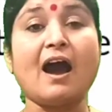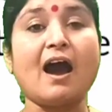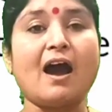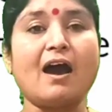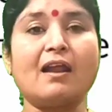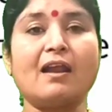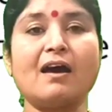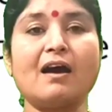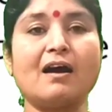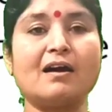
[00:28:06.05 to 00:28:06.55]

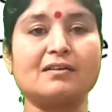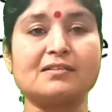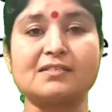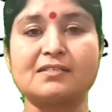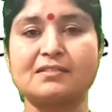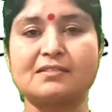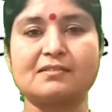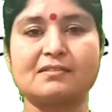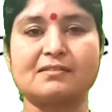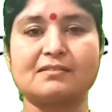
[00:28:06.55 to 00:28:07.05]

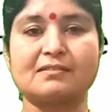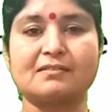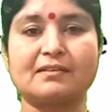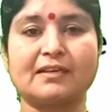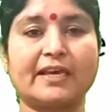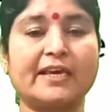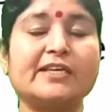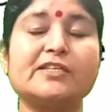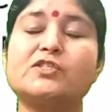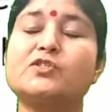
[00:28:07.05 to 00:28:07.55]
alas,
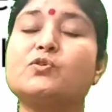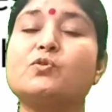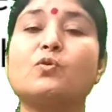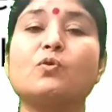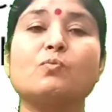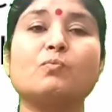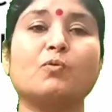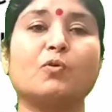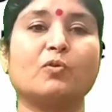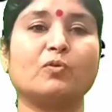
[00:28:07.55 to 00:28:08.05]
he is
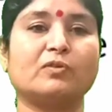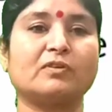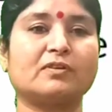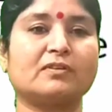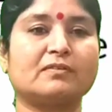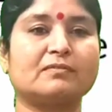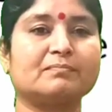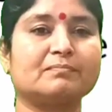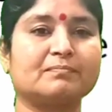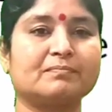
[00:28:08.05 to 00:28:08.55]
no more.
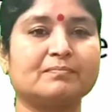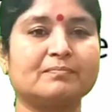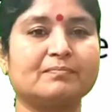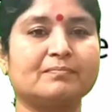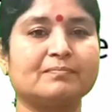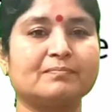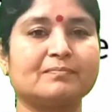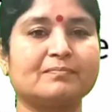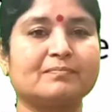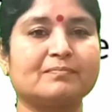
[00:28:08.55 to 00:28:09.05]

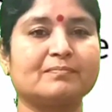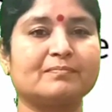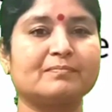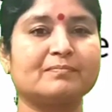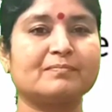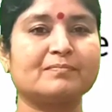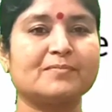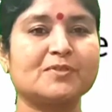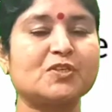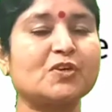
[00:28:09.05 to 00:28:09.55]

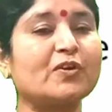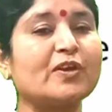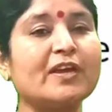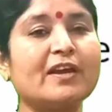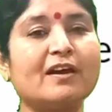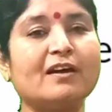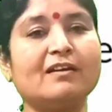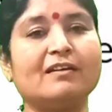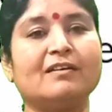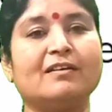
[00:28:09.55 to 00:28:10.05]
So
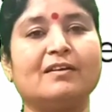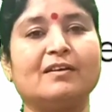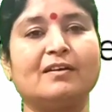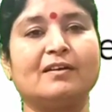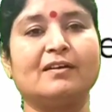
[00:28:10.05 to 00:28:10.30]
here,